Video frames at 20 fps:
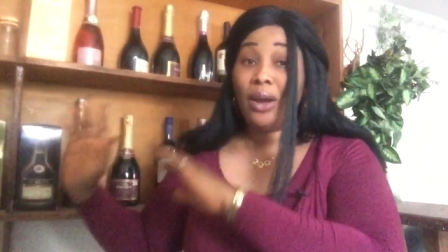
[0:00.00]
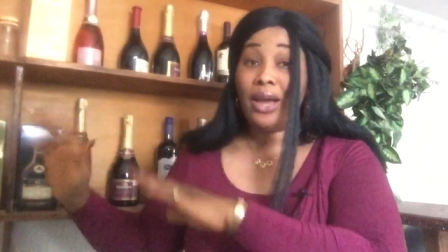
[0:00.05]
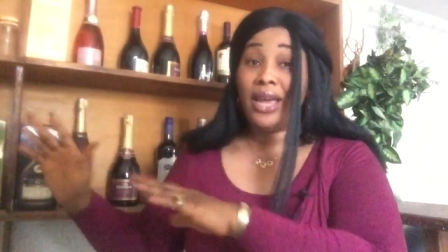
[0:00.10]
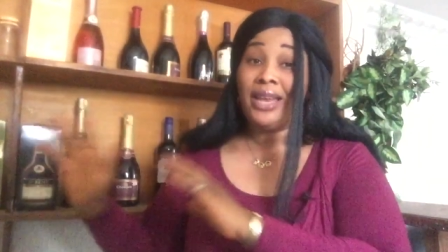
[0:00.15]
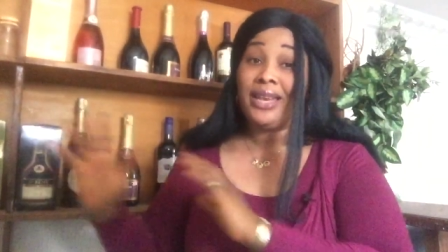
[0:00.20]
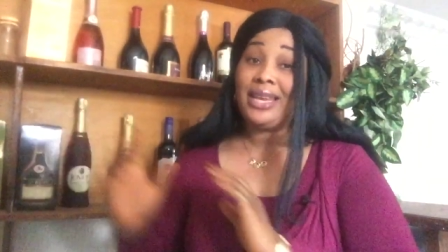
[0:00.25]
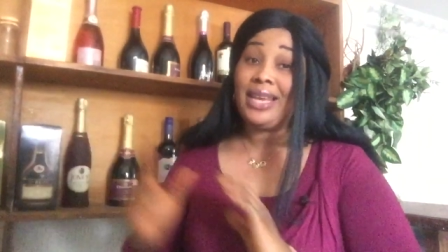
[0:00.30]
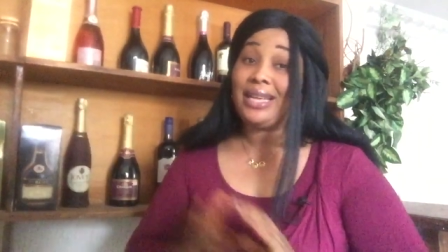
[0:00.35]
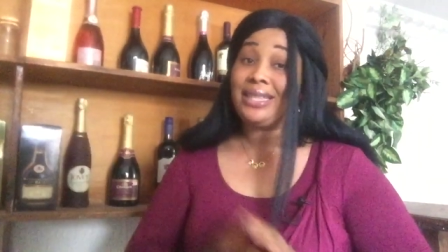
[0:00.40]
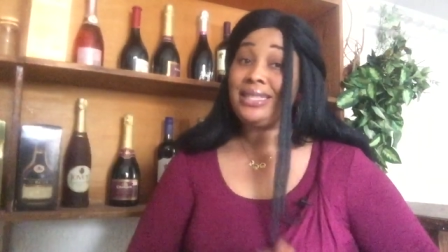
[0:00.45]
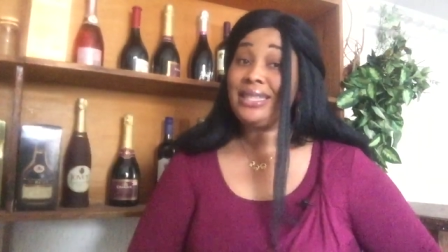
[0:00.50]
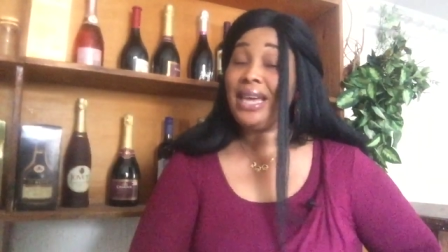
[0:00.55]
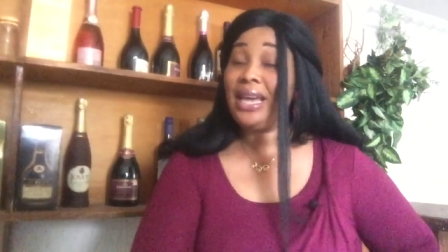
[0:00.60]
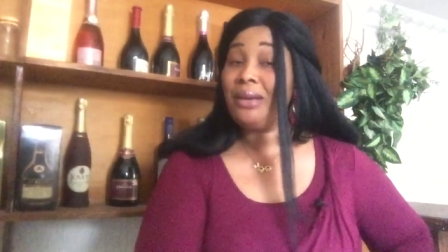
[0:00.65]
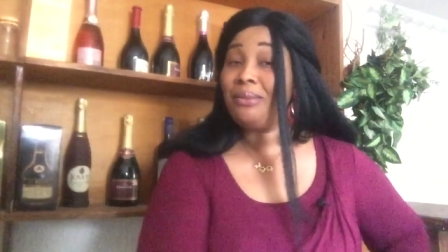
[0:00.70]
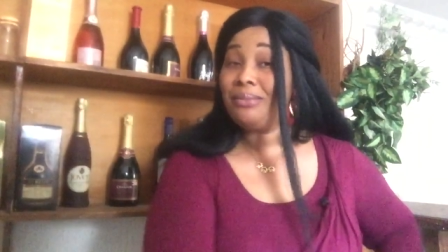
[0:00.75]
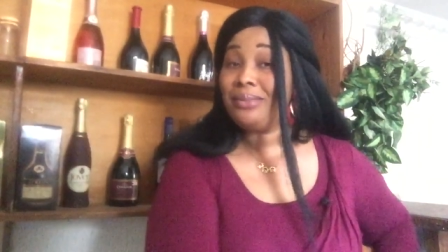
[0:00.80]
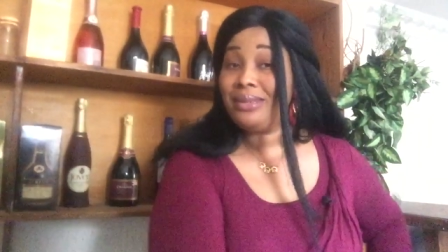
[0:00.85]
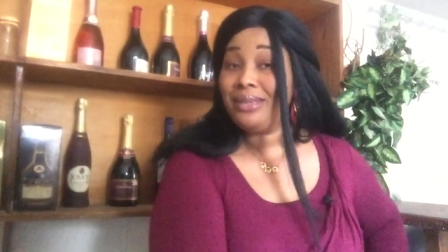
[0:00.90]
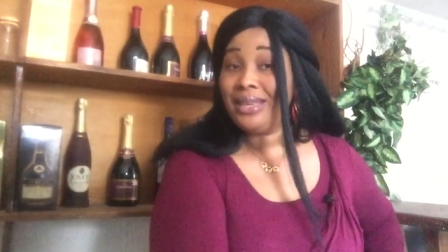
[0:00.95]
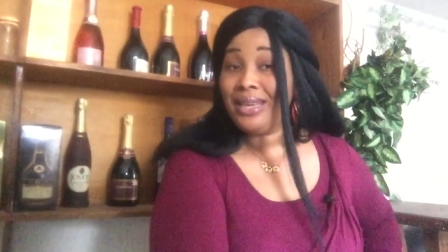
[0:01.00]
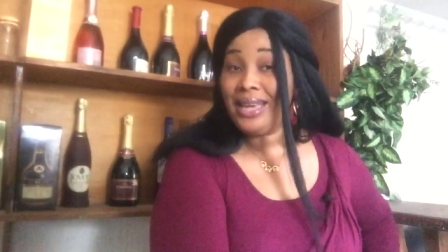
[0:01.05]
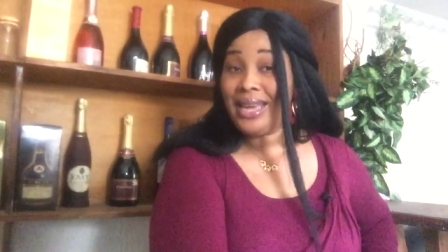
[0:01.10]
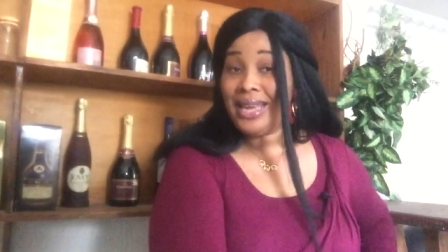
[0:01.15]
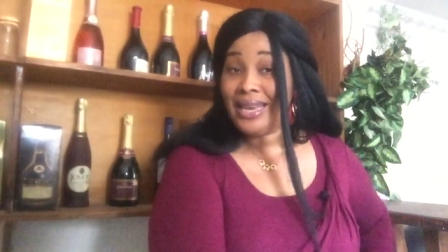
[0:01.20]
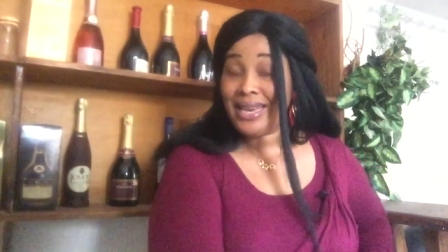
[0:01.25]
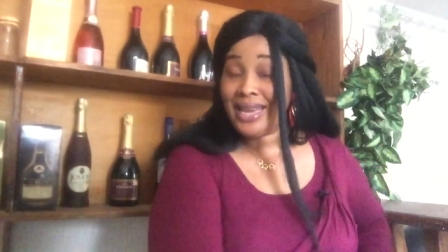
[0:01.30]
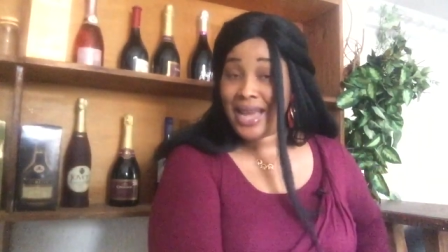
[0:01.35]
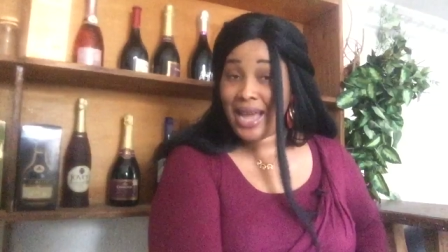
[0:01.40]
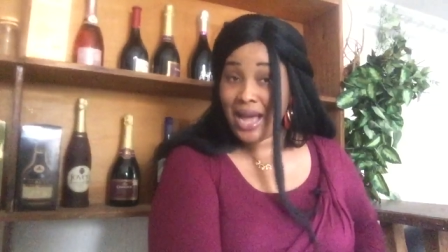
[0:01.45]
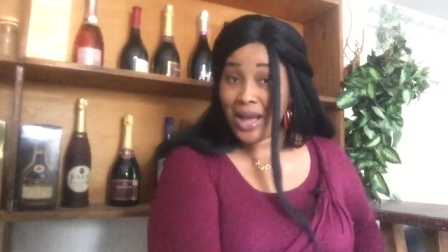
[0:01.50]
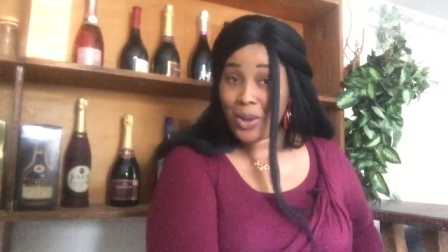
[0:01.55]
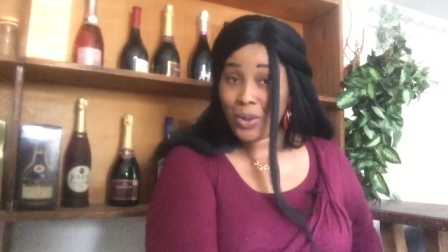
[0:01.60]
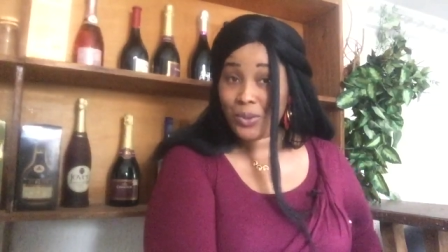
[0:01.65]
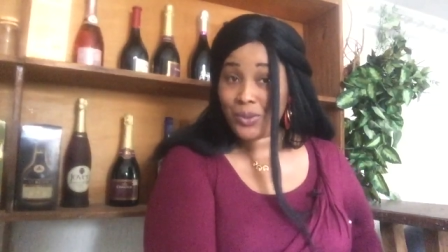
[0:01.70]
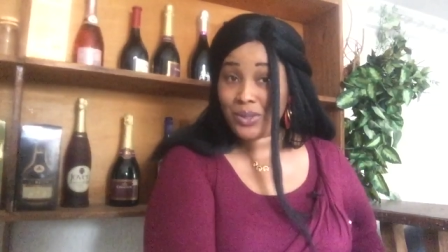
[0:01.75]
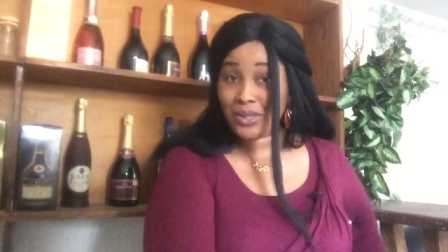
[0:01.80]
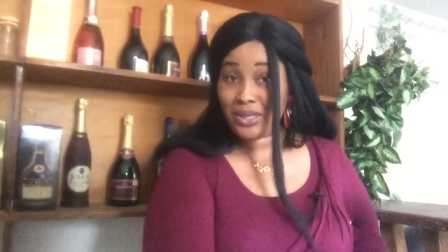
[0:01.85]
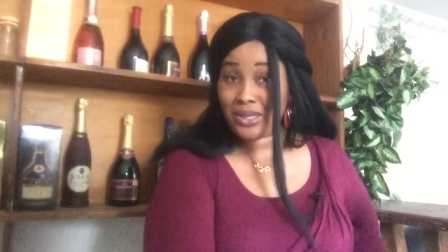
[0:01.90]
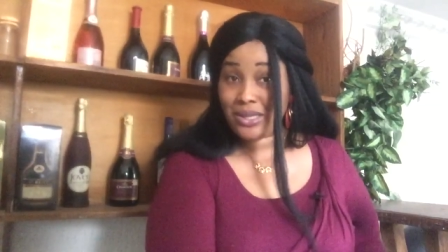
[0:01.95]
in their times in the
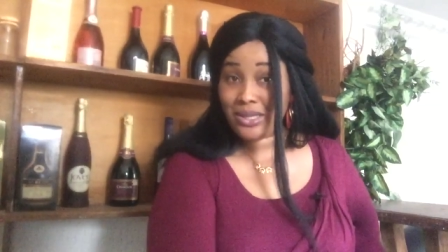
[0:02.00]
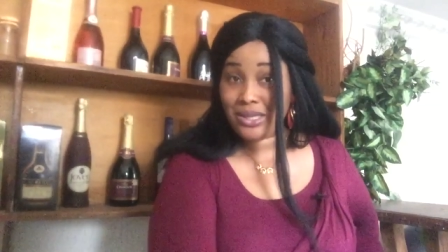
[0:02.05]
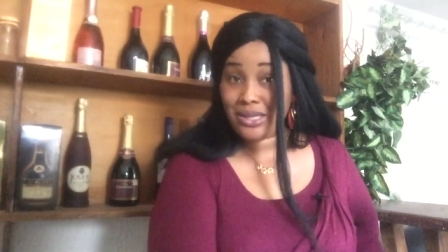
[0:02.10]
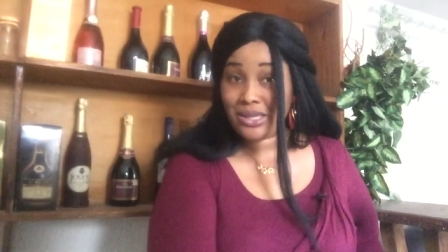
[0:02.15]
house.